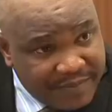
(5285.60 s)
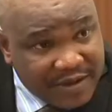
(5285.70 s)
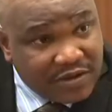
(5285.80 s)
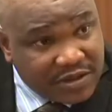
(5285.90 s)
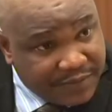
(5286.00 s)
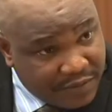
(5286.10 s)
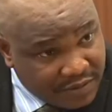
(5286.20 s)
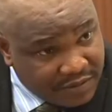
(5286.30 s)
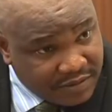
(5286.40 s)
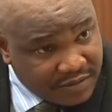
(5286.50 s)
because the
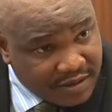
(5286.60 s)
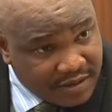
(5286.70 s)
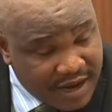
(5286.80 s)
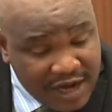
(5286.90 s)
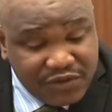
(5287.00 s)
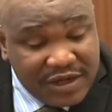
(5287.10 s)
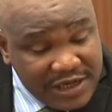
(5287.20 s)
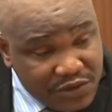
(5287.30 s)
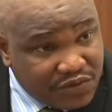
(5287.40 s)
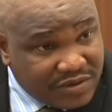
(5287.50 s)
board actually
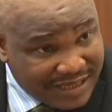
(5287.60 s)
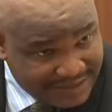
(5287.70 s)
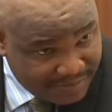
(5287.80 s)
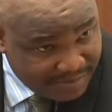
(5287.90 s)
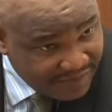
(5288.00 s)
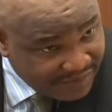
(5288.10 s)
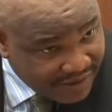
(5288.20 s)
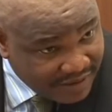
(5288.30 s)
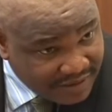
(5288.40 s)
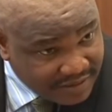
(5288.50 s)
used as a
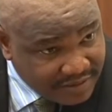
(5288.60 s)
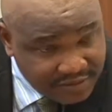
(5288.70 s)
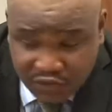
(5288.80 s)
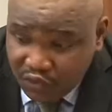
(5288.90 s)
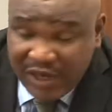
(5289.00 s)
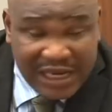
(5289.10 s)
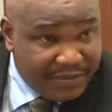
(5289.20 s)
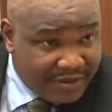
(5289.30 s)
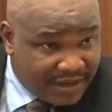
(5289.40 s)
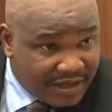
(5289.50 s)
mafia to
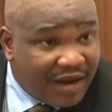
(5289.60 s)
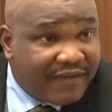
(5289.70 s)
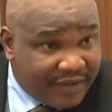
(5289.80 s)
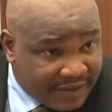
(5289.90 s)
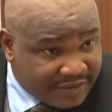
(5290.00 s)
eliminate her father.